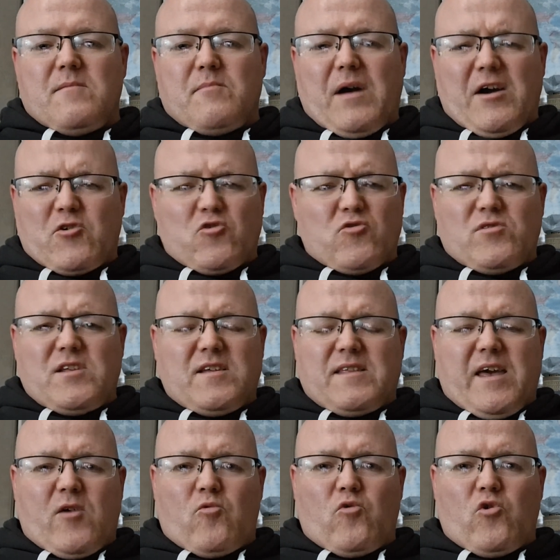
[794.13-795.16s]
But I couldn't
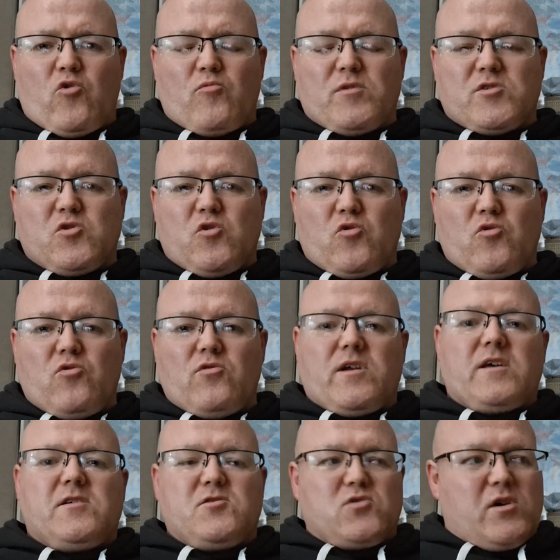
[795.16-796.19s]
tell who was who,
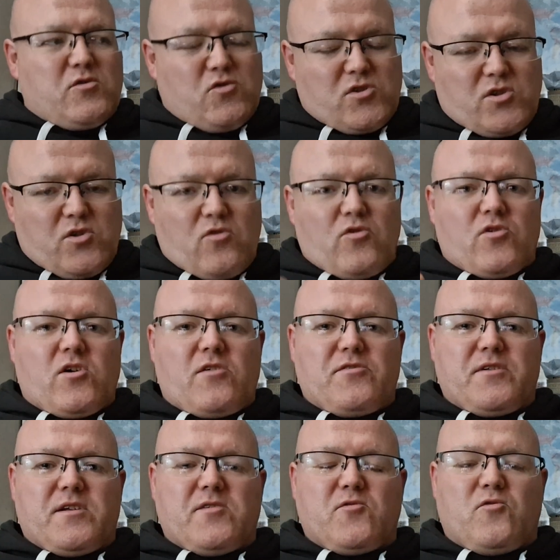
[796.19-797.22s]
right? So I used to look
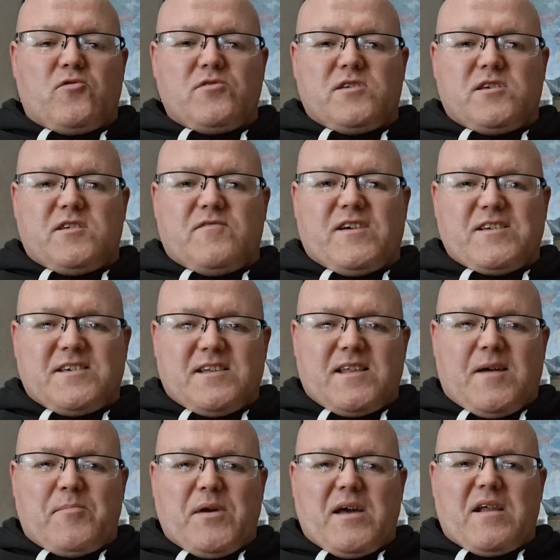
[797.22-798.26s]
under the door and see if I seen
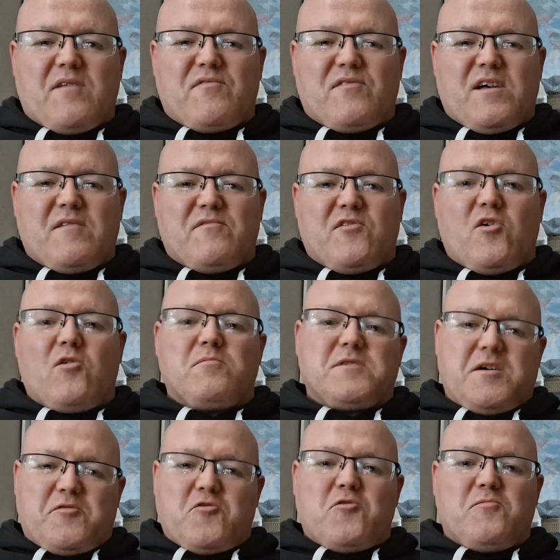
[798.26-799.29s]
a pair of flip-flops.
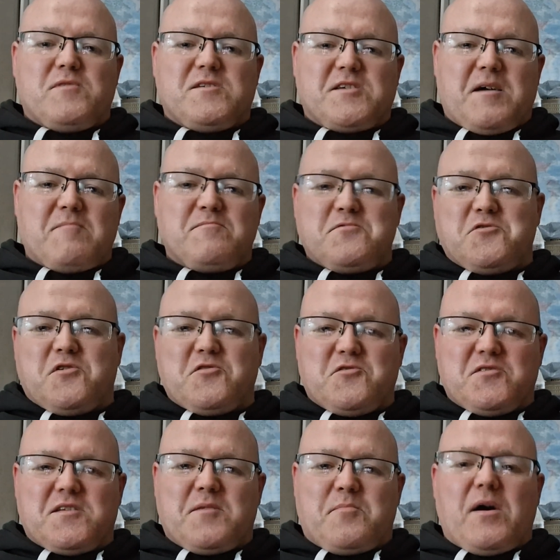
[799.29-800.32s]
I knew it was him, so I
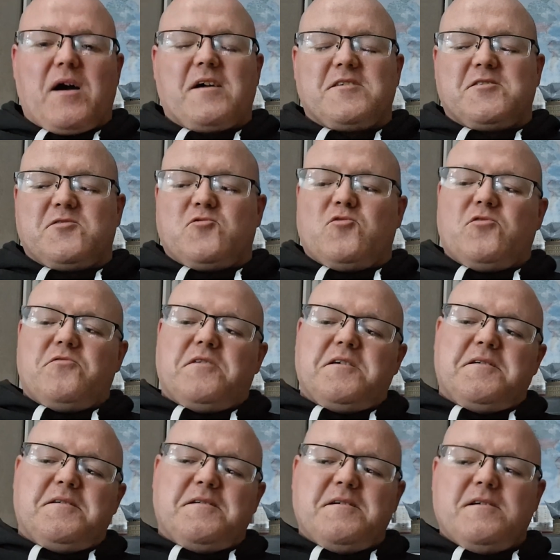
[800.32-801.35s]
used to patch the door,
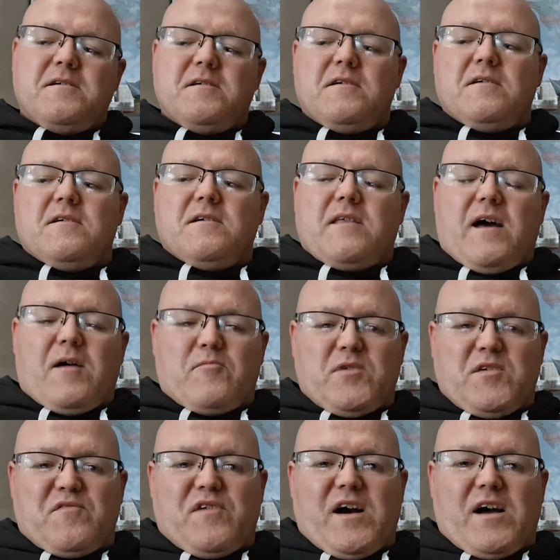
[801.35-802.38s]
right? That
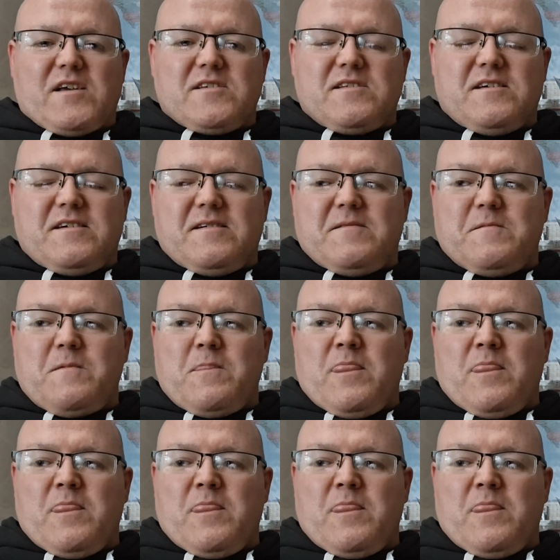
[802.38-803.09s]
wee Fazley.